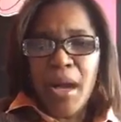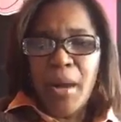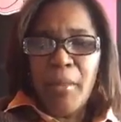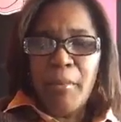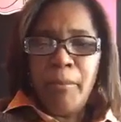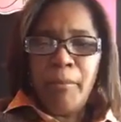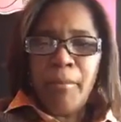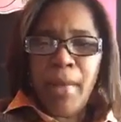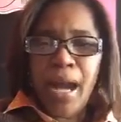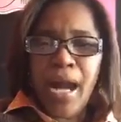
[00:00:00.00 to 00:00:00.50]

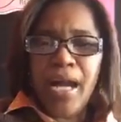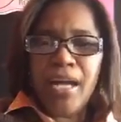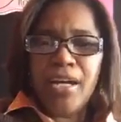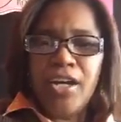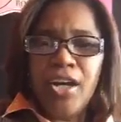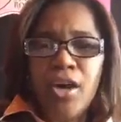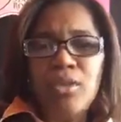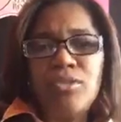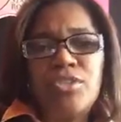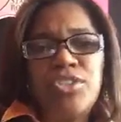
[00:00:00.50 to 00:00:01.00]
My
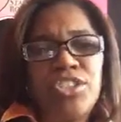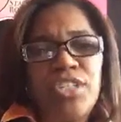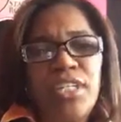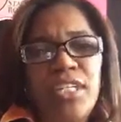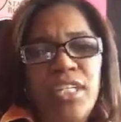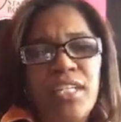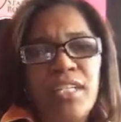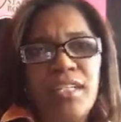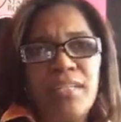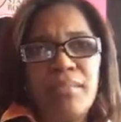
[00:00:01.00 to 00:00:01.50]
coach
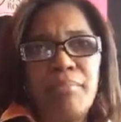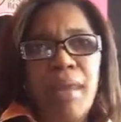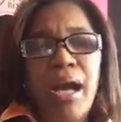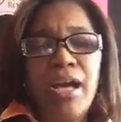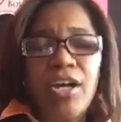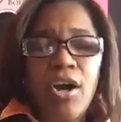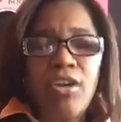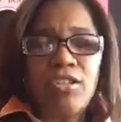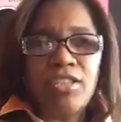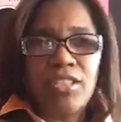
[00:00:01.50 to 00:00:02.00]

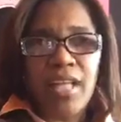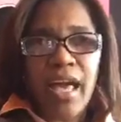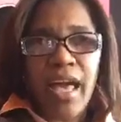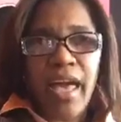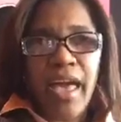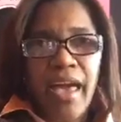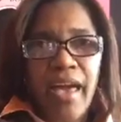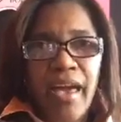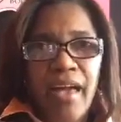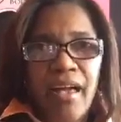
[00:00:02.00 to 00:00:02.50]
that I
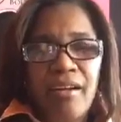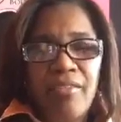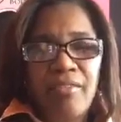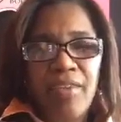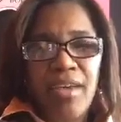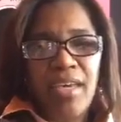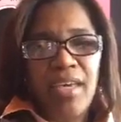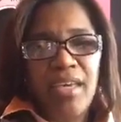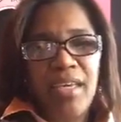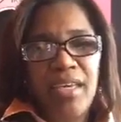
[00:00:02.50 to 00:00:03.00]
have
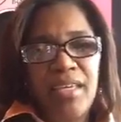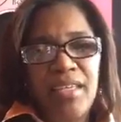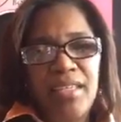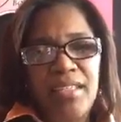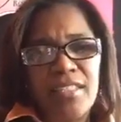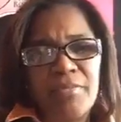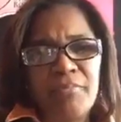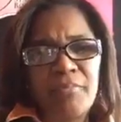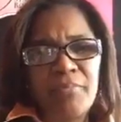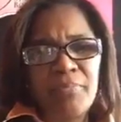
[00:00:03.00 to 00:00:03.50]

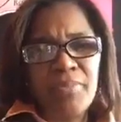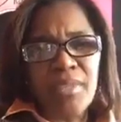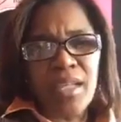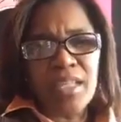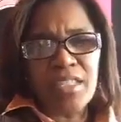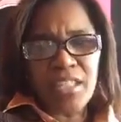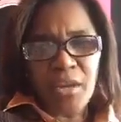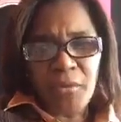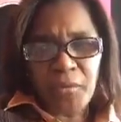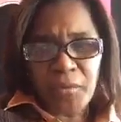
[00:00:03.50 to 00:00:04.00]
is
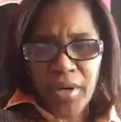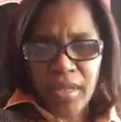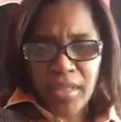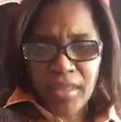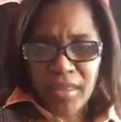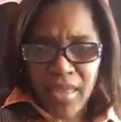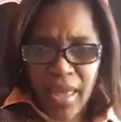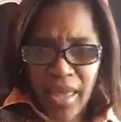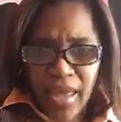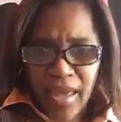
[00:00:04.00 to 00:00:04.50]

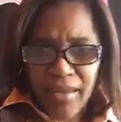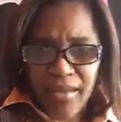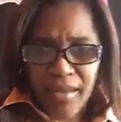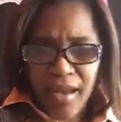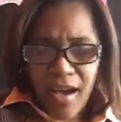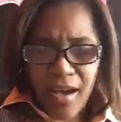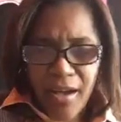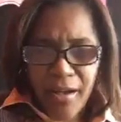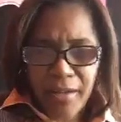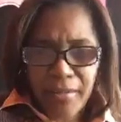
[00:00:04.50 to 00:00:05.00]
someone that
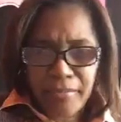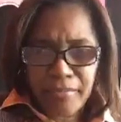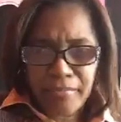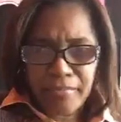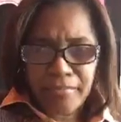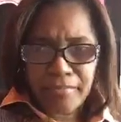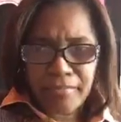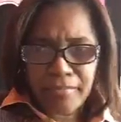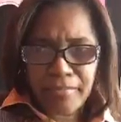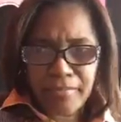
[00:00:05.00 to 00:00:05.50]

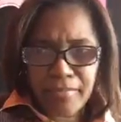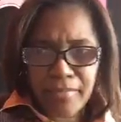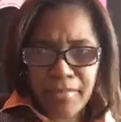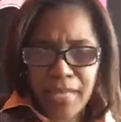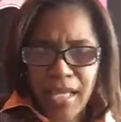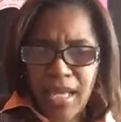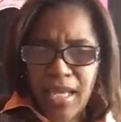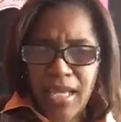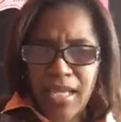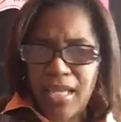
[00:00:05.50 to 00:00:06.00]

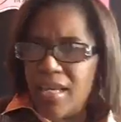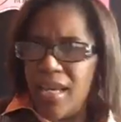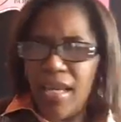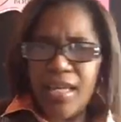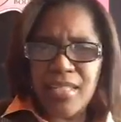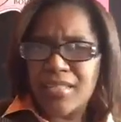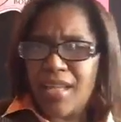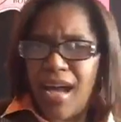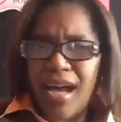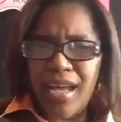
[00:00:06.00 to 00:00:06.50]

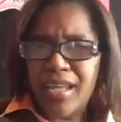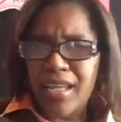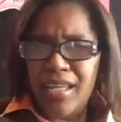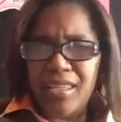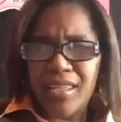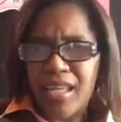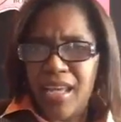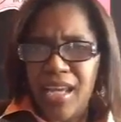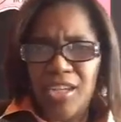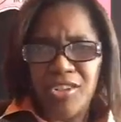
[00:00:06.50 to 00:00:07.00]
he's not
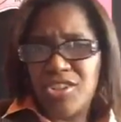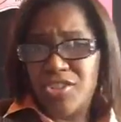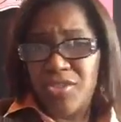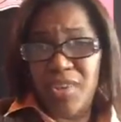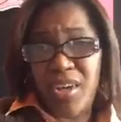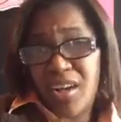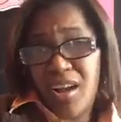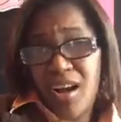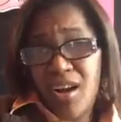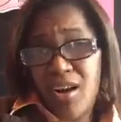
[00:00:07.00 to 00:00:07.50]
in the
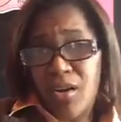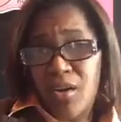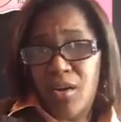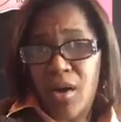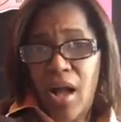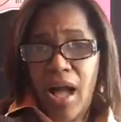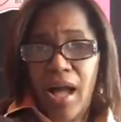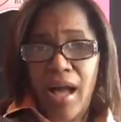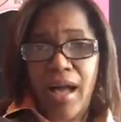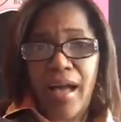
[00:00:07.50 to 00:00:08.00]
industry at all.
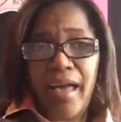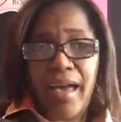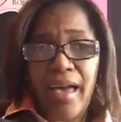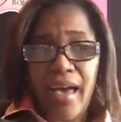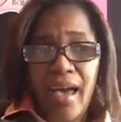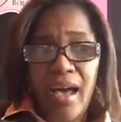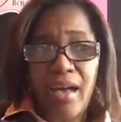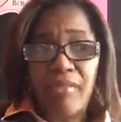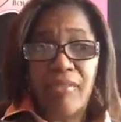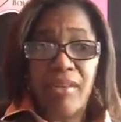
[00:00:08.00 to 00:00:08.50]
I
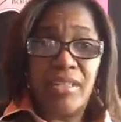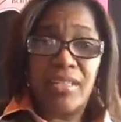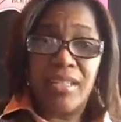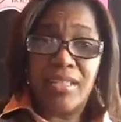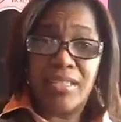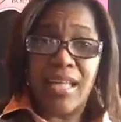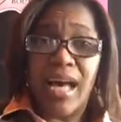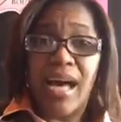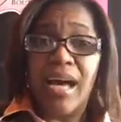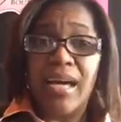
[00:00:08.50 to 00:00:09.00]
have a
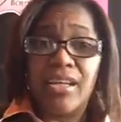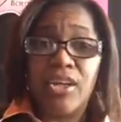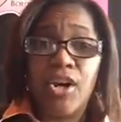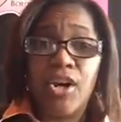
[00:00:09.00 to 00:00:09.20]
design